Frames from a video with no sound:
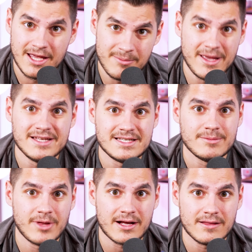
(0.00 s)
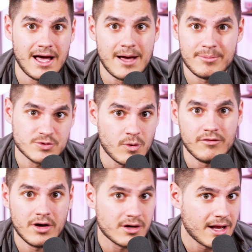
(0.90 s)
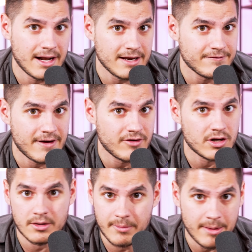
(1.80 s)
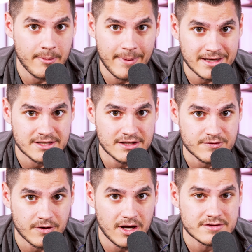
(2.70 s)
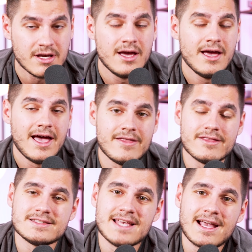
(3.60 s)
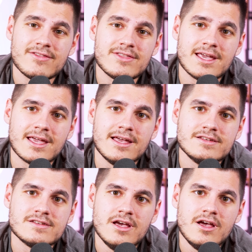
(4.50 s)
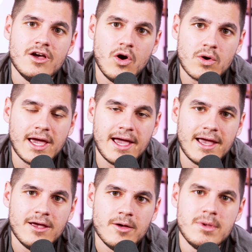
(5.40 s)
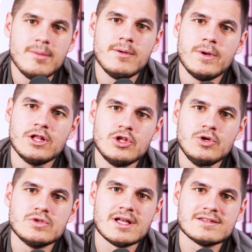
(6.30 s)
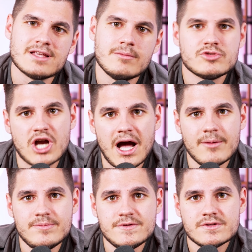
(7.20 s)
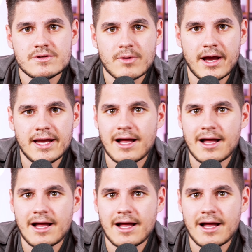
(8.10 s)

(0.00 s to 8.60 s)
It may seem like a lot, but $1,200 on $8,500 maybe makes sense for us. And then the second thing is, okay, maybe we lose on some jobs, right?